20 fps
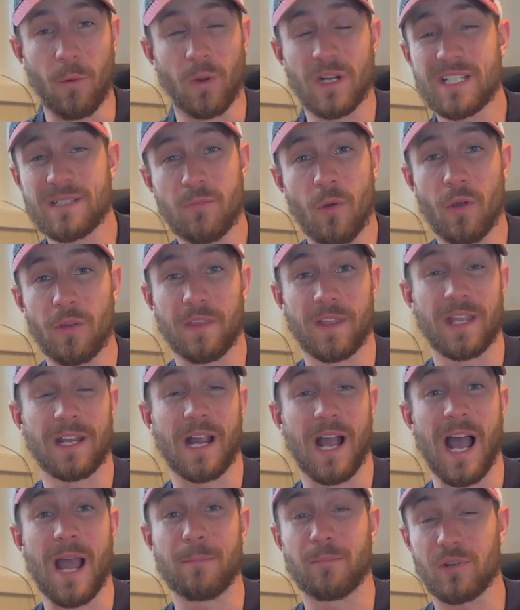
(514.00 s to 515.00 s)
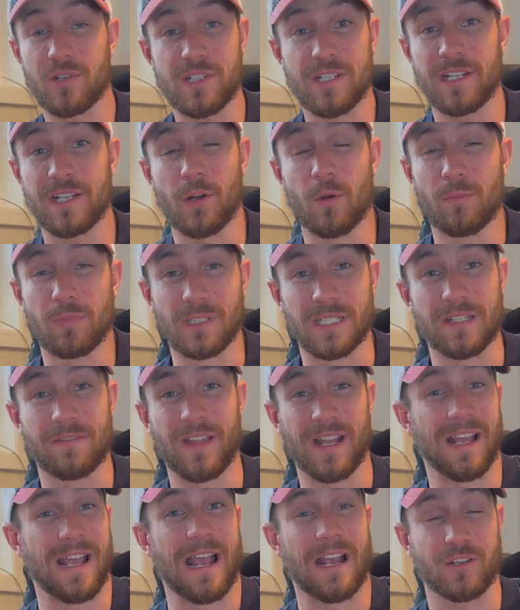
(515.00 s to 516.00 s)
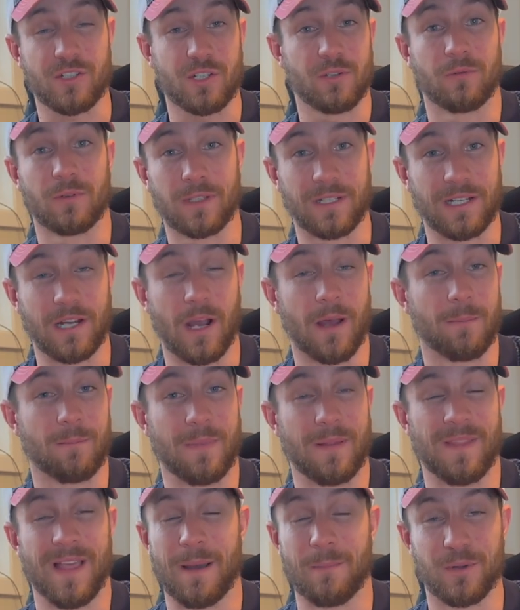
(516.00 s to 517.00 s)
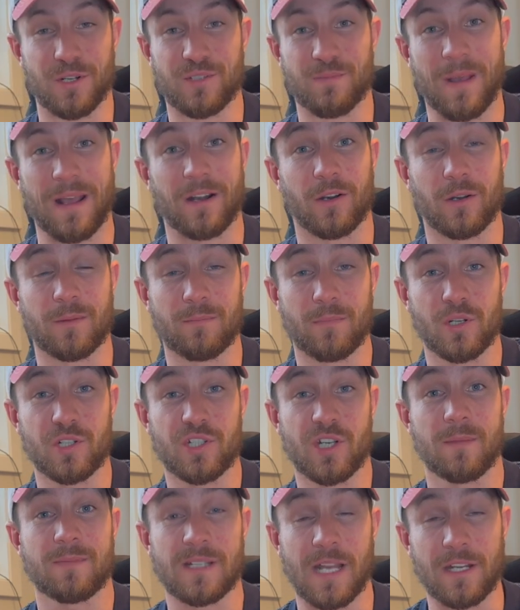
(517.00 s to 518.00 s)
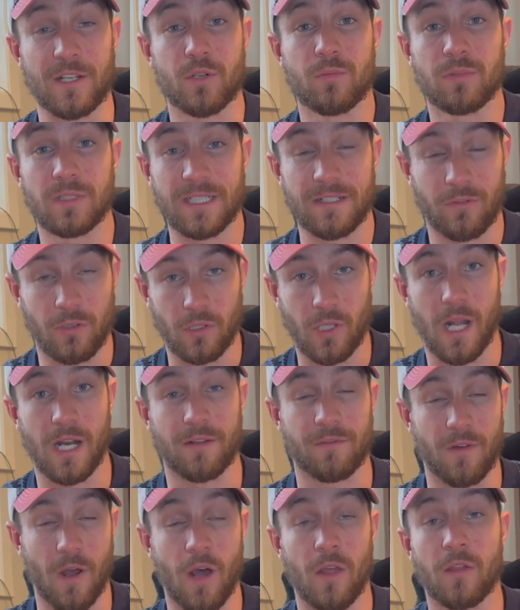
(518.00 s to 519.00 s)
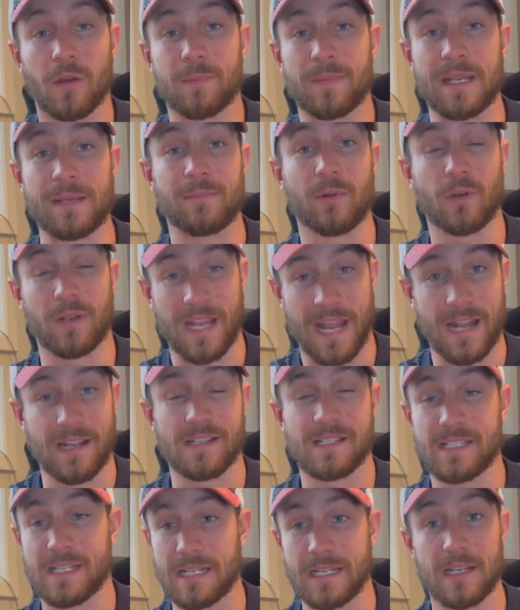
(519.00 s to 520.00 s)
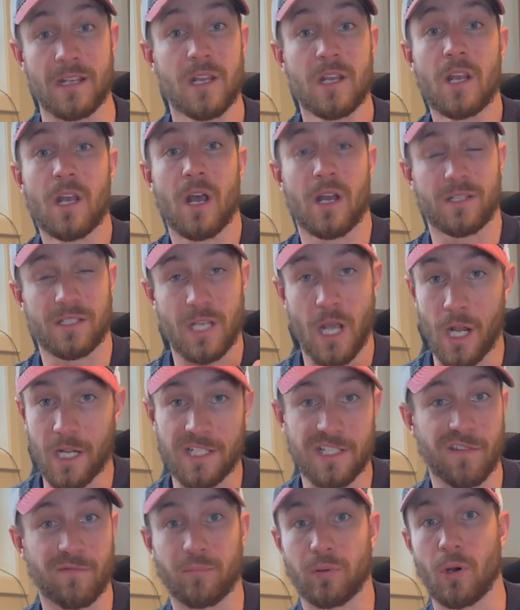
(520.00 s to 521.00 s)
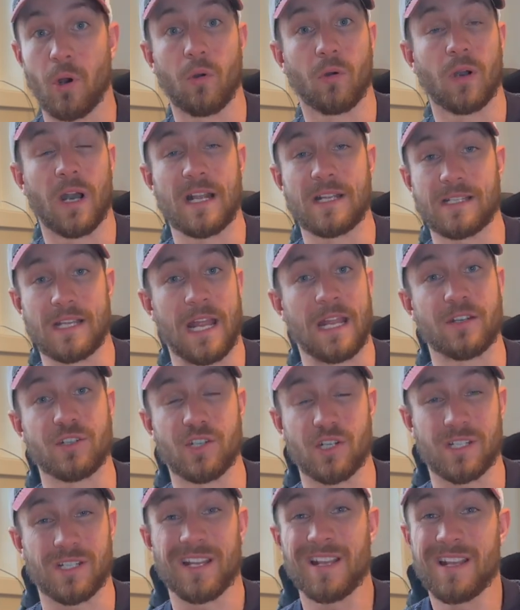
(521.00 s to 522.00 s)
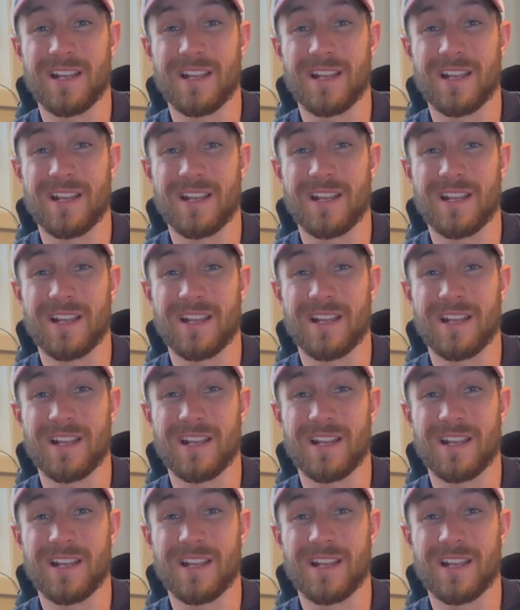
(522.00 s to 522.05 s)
one small thing, I personally don't believe that I actually really got that much better in push-ups. I do believe a lot of other people can see tons of progress and just